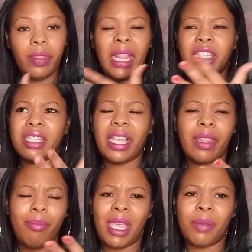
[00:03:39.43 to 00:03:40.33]
let's just say
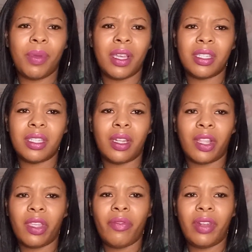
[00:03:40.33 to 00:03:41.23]
the main person.
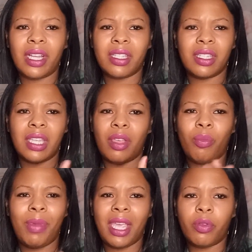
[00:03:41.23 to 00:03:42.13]
I don't even like to say
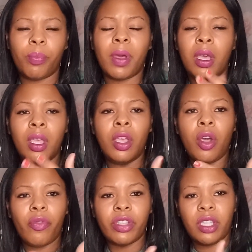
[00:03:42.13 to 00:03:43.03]
main, but
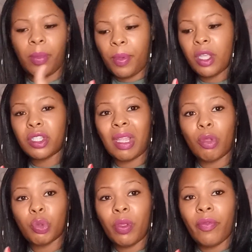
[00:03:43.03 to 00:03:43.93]
obviously the person that
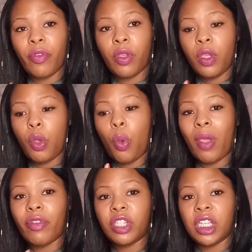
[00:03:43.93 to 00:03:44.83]
was with
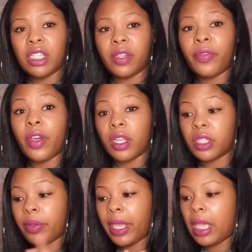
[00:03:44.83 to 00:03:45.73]
whoever cheated
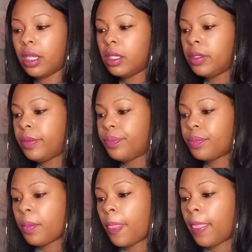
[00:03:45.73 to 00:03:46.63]
first, okay?
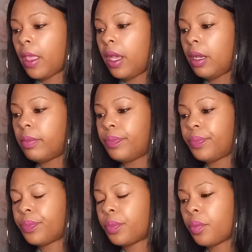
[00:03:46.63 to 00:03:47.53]
It
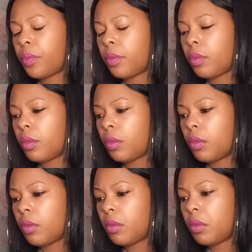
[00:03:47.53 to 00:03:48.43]

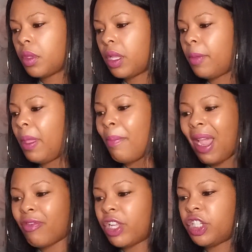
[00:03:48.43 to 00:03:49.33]
could be a
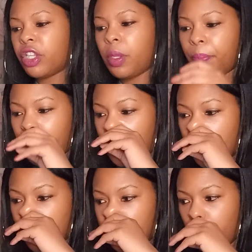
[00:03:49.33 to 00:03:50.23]
marriage, it could be
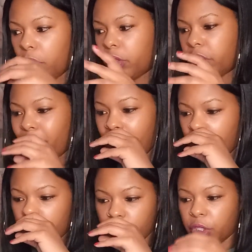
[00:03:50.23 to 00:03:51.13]
like a long-term
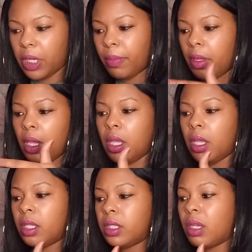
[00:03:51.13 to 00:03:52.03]
relationship.
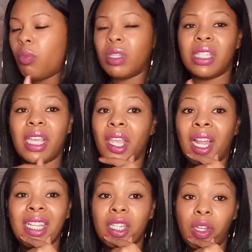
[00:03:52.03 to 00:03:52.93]
Someone saying,
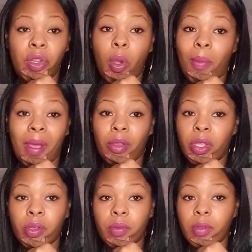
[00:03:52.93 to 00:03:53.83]
I didn't know about
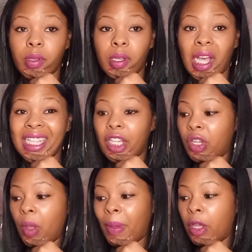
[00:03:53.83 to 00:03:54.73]
you. I didn't
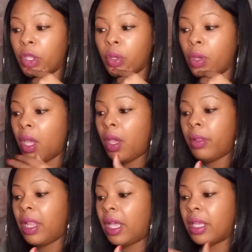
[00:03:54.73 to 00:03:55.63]
know about you,
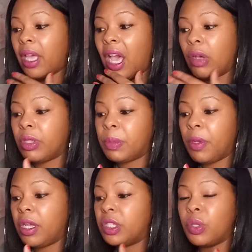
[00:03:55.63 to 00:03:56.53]
like how this
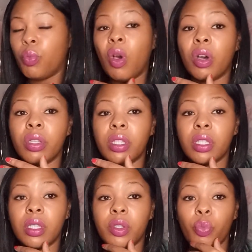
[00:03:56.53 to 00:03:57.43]
person
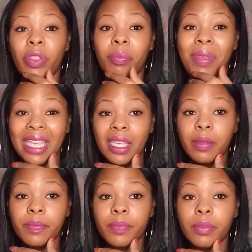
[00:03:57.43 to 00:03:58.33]
was with
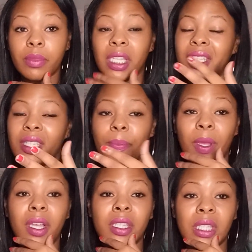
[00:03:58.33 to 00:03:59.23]
me. This is the
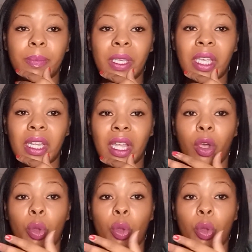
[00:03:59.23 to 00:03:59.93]
person speaking now.